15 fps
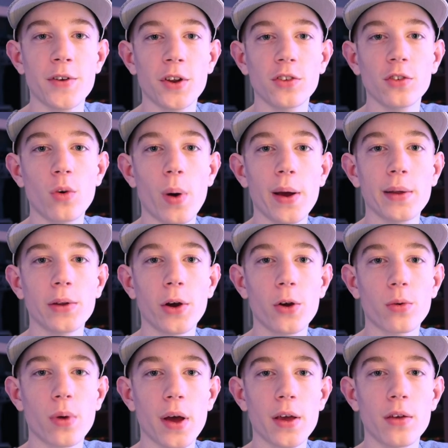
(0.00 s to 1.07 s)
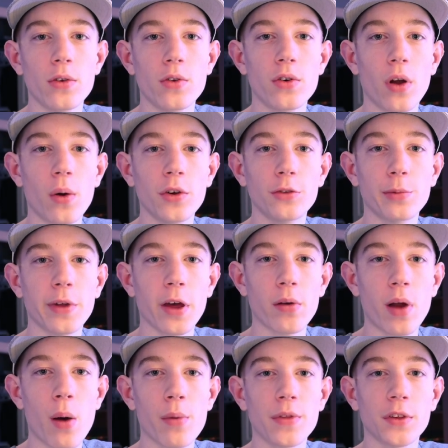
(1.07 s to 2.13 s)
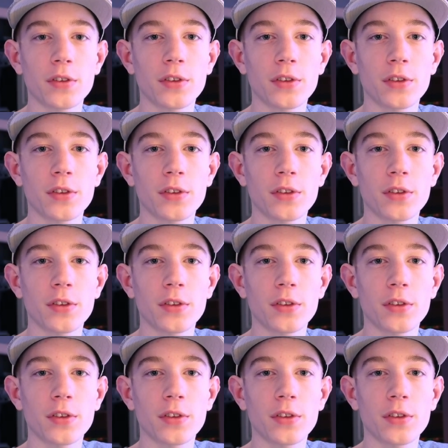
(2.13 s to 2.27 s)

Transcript: it doesn't quite look right, you can always play around with the